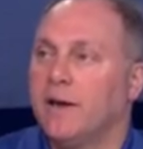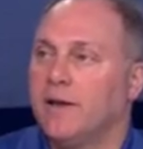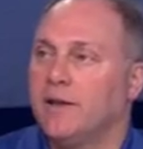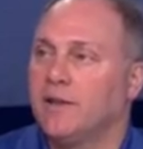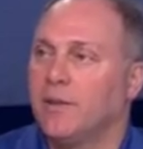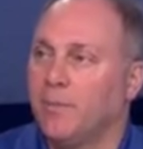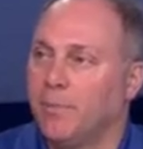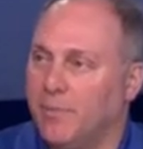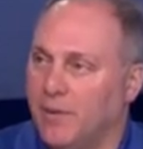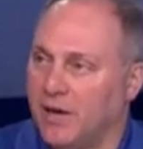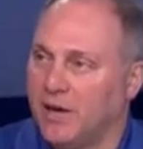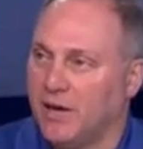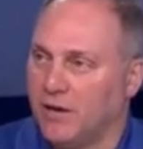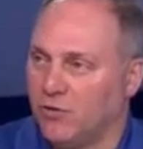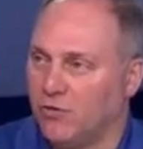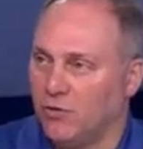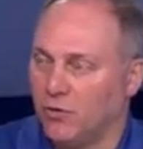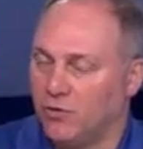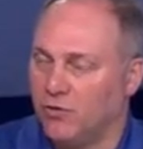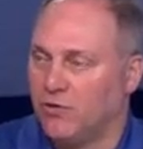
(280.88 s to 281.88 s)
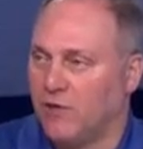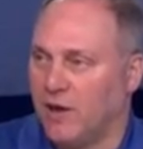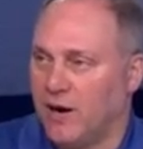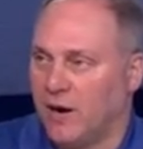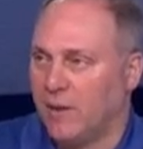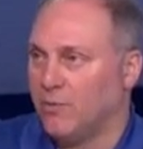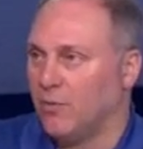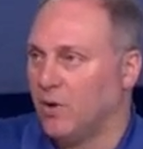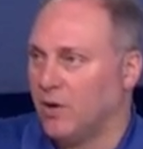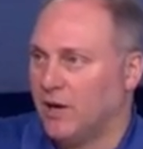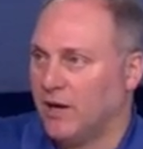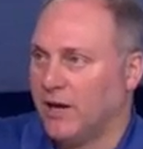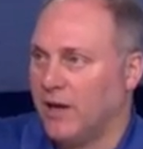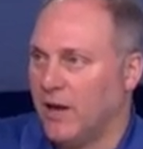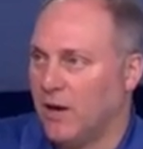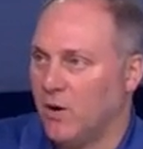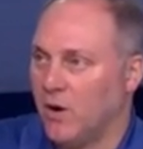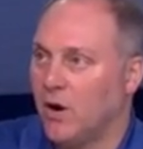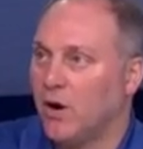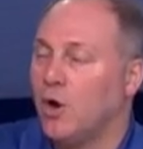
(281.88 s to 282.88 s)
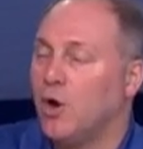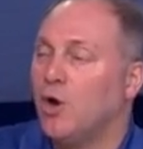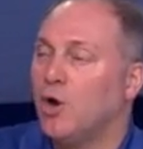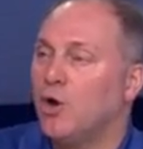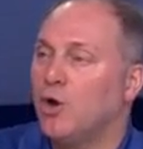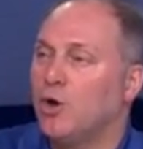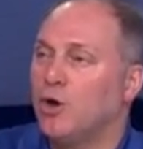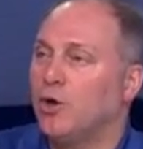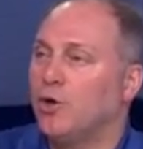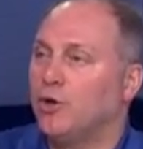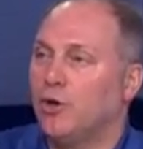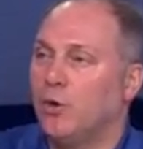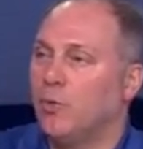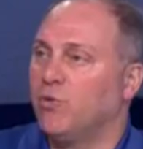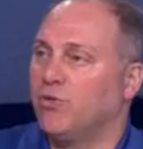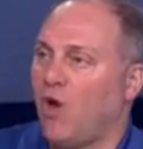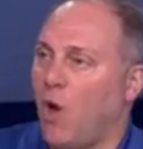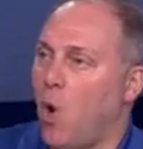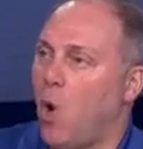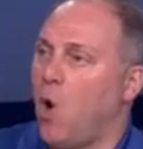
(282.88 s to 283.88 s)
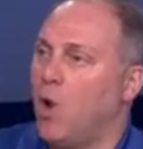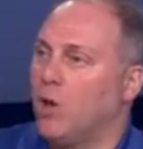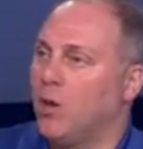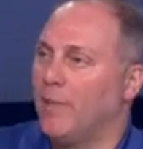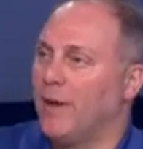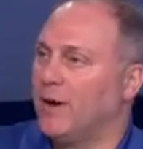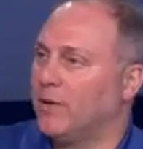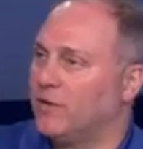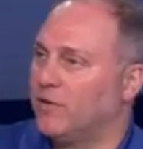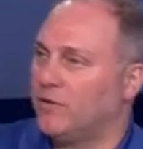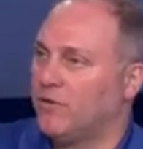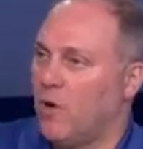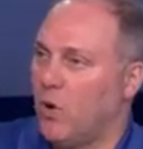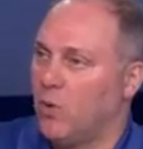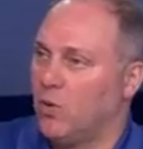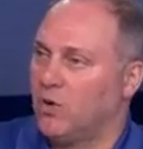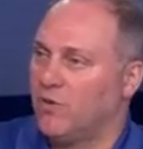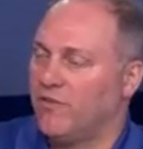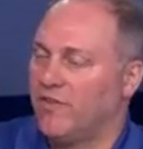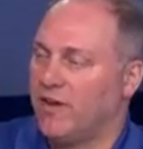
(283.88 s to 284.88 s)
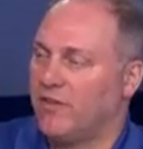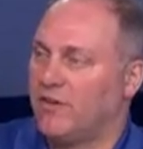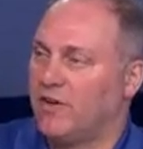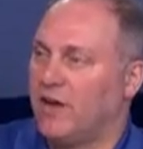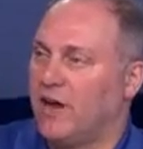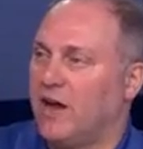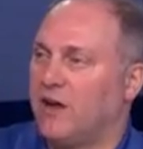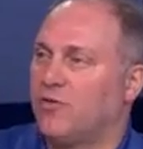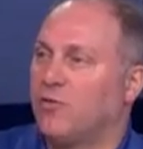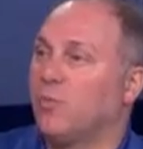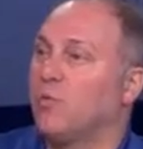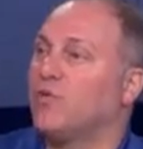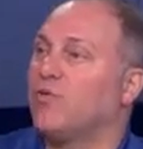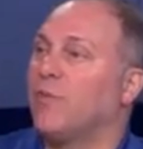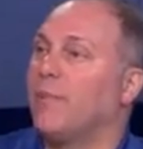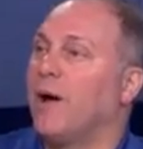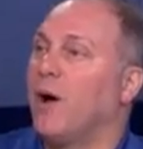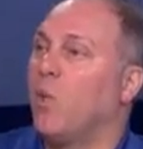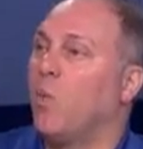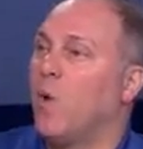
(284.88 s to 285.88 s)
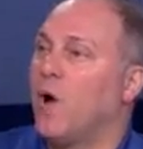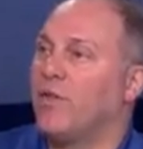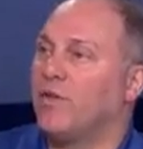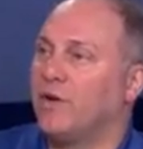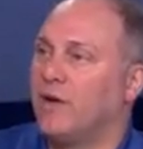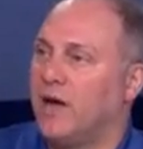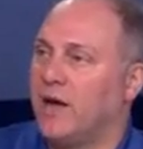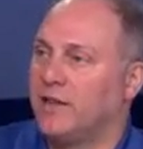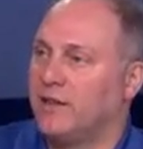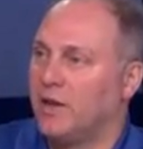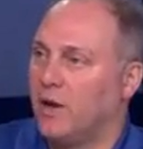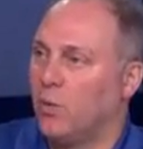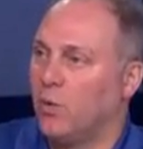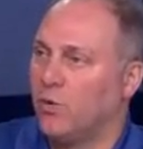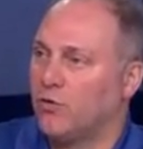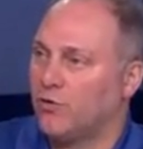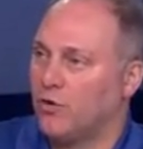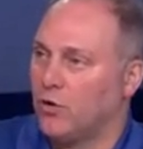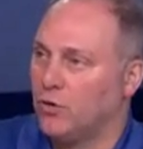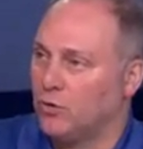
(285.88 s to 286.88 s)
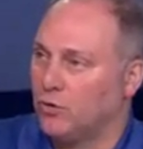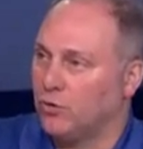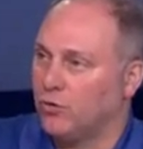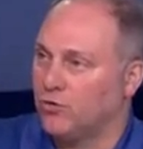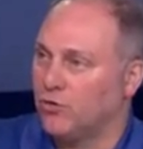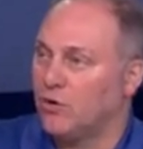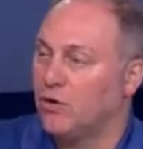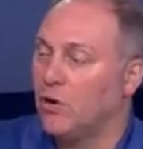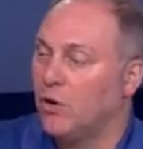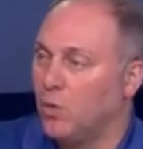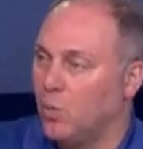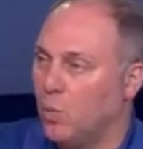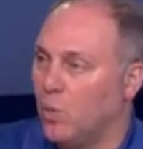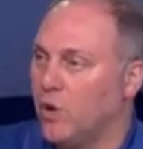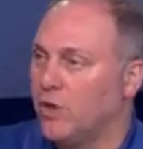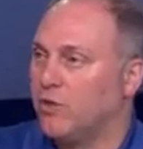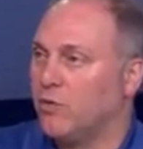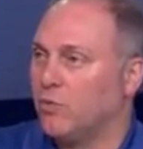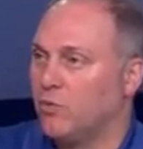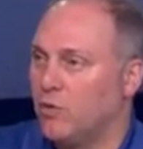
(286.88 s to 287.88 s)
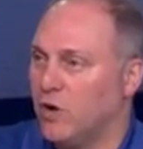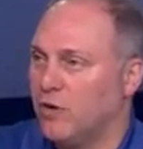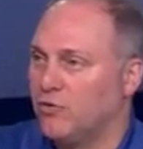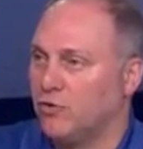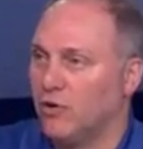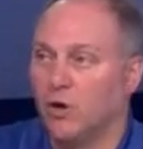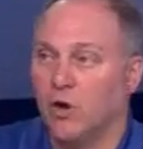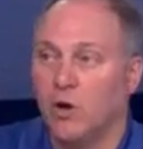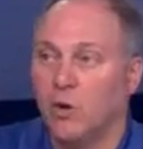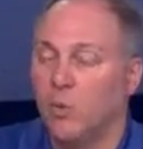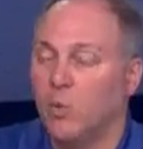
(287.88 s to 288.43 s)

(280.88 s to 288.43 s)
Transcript: The big issues that I'm looking at are, it was all about, this whole investigation was about whether or not there was collusion with Russia.